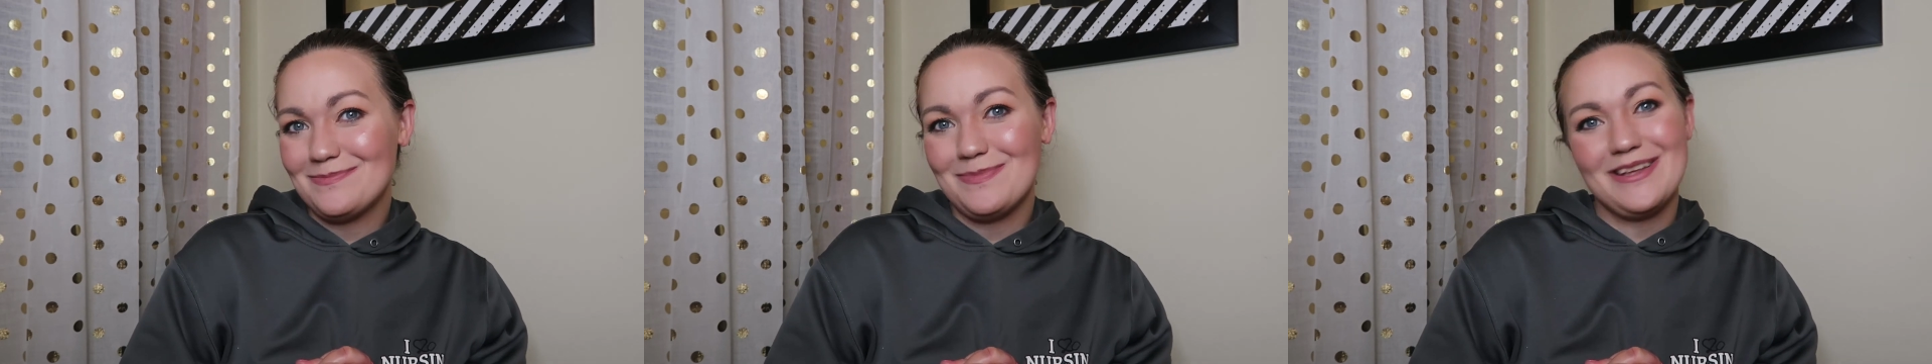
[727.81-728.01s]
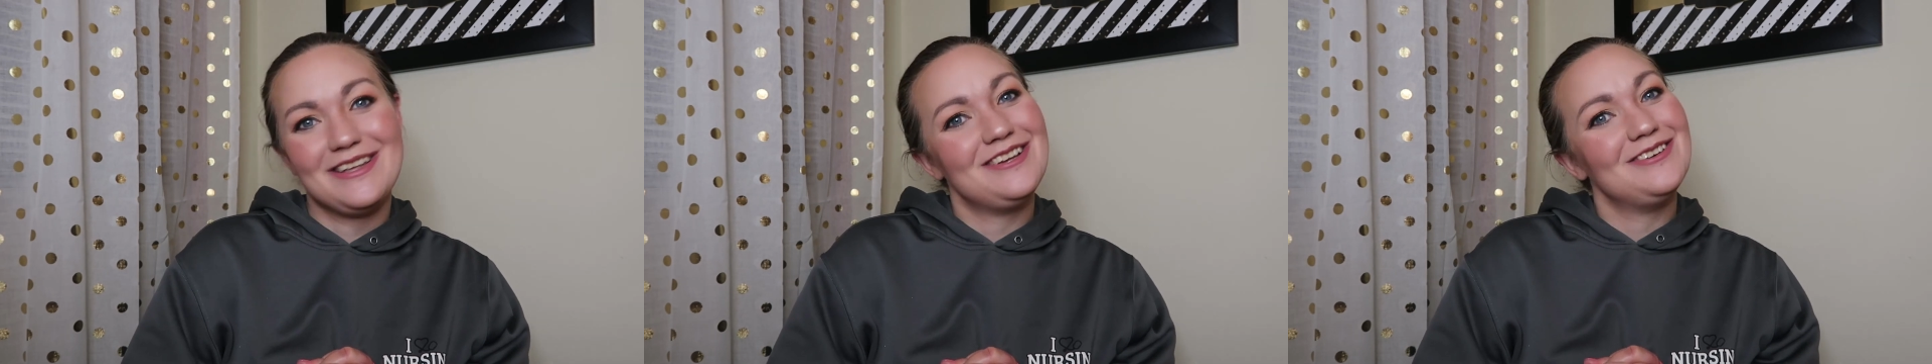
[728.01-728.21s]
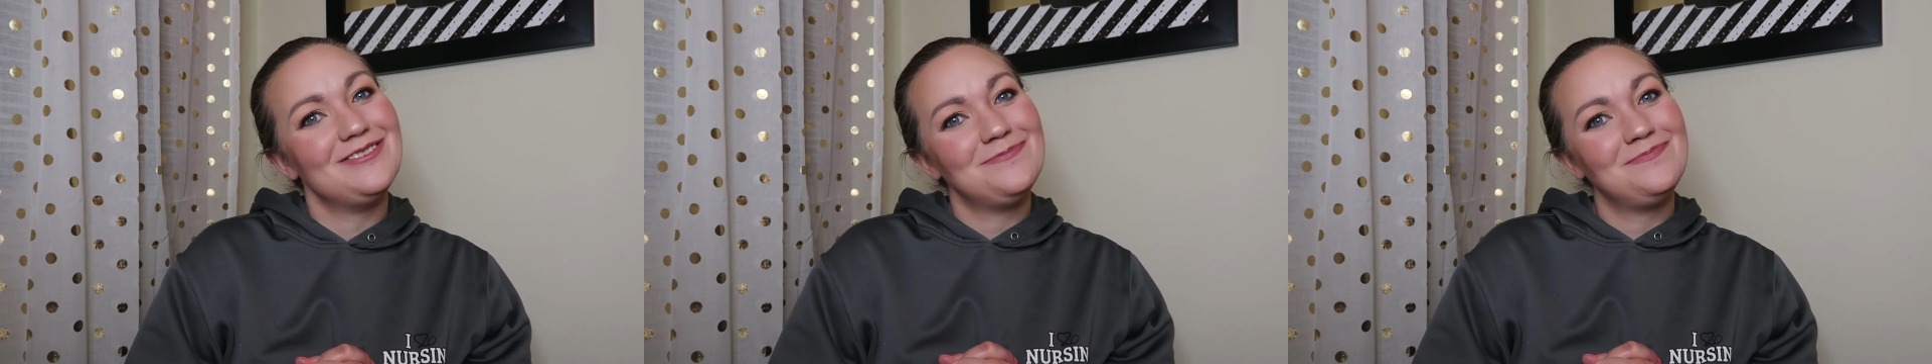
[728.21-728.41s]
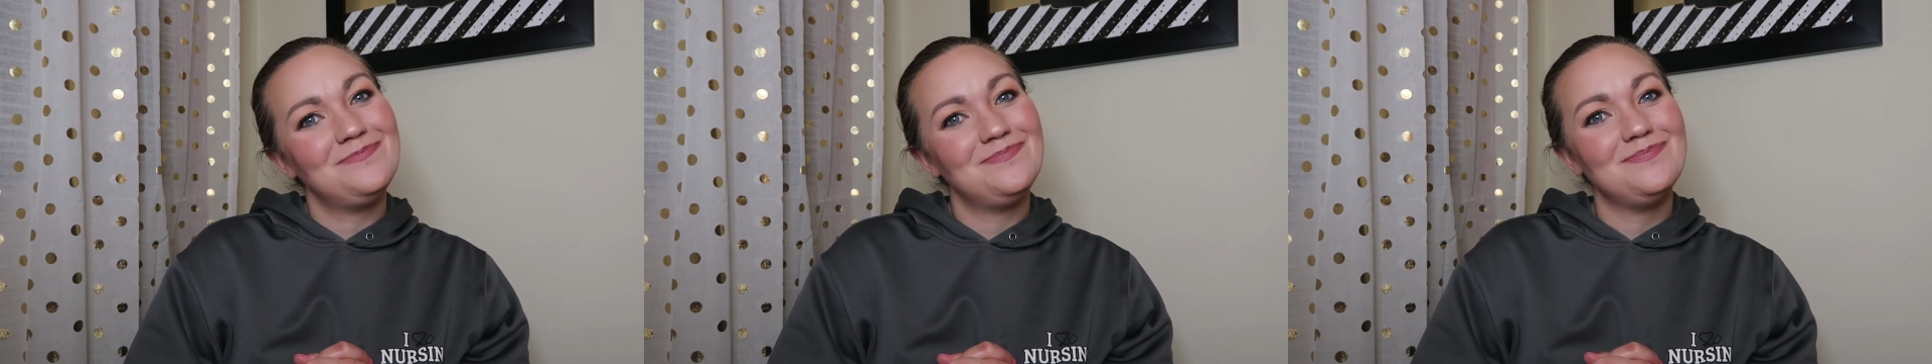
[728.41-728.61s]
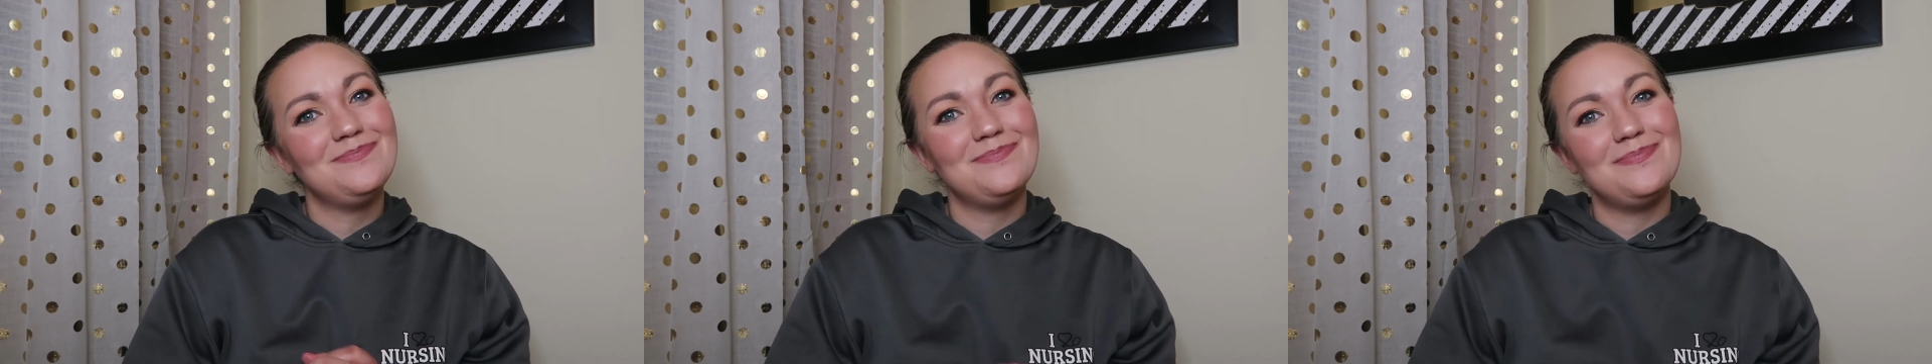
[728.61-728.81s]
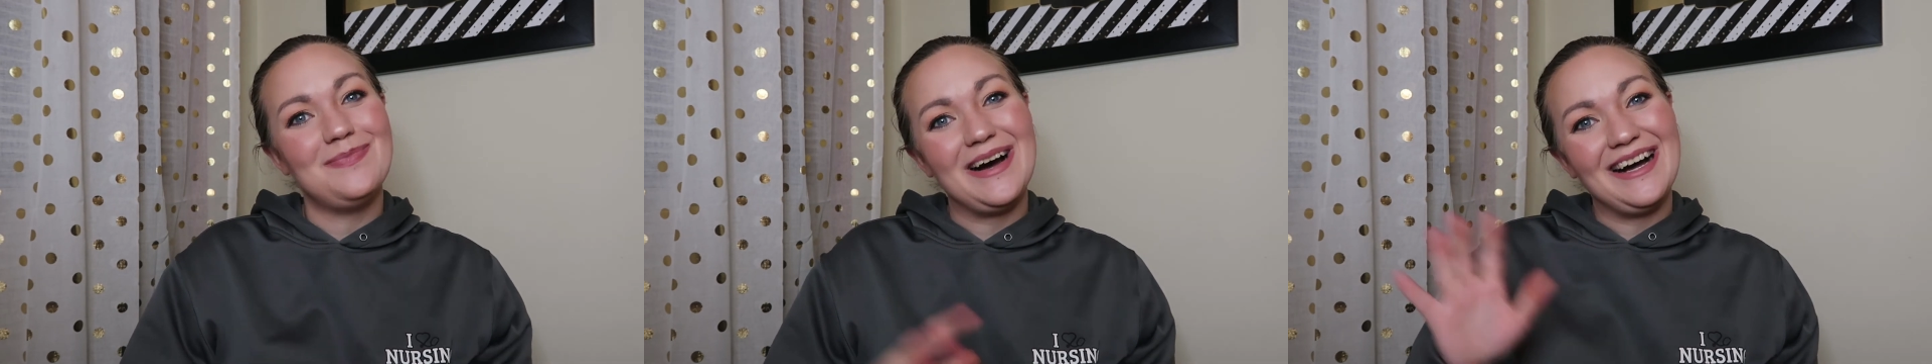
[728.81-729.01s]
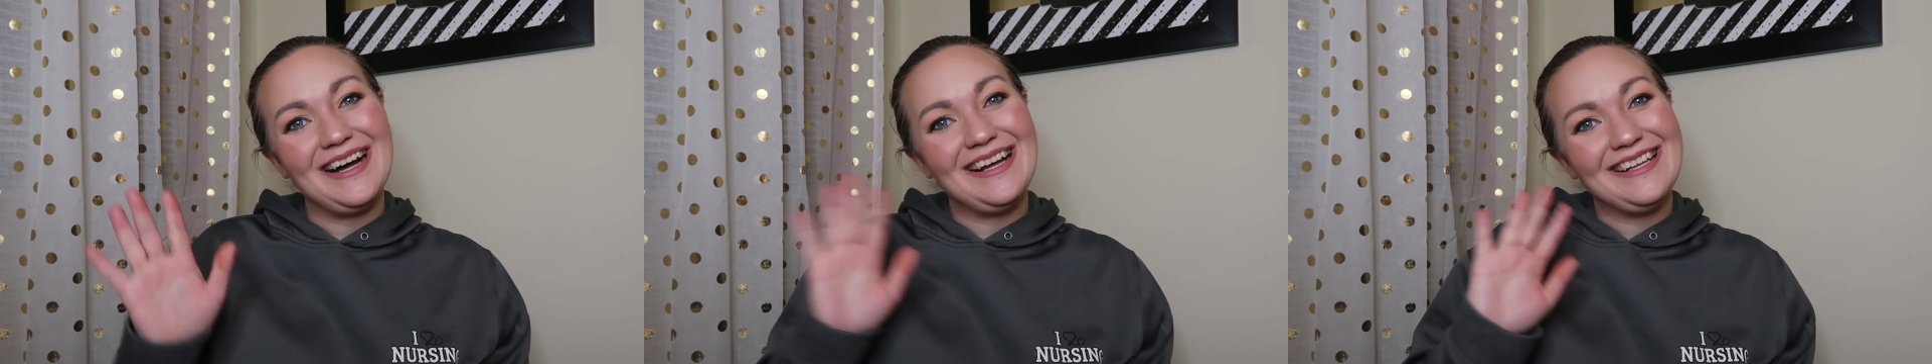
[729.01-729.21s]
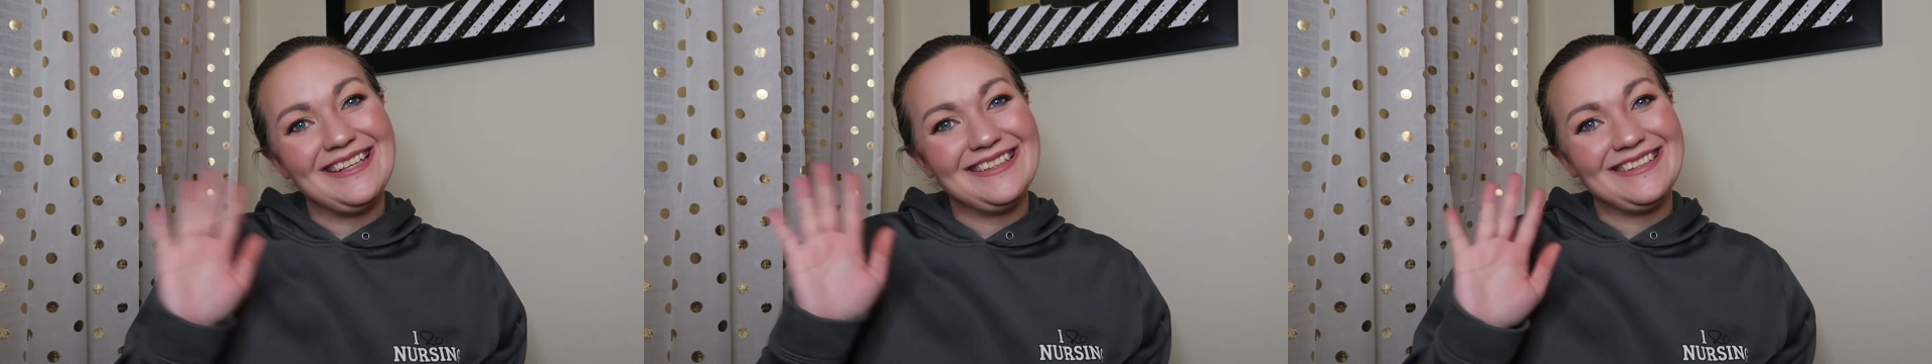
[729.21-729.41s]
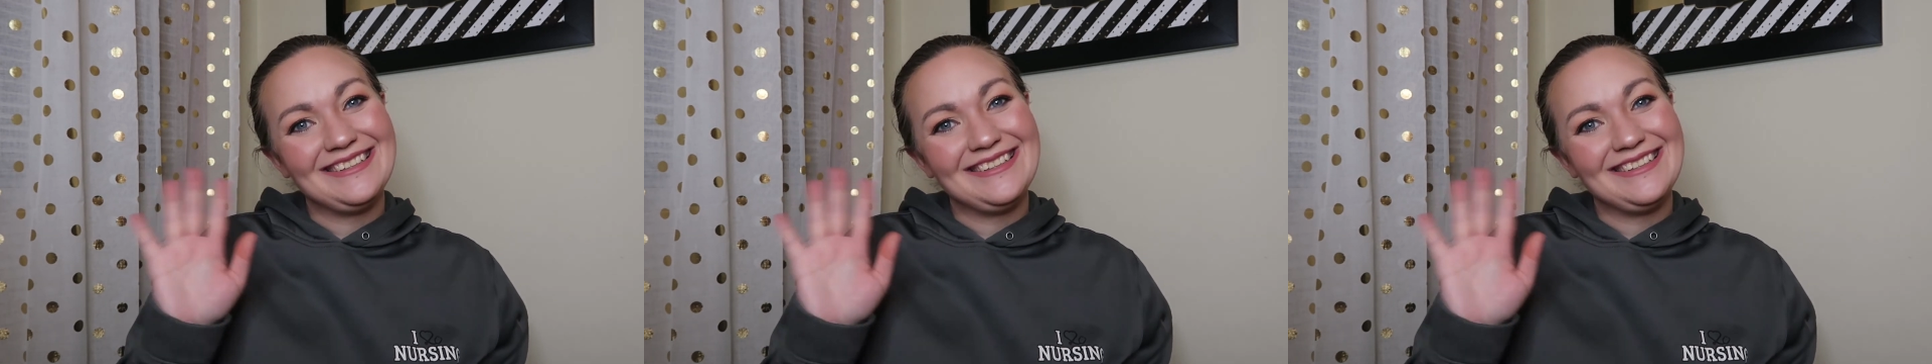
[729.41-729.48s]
be you. Bye.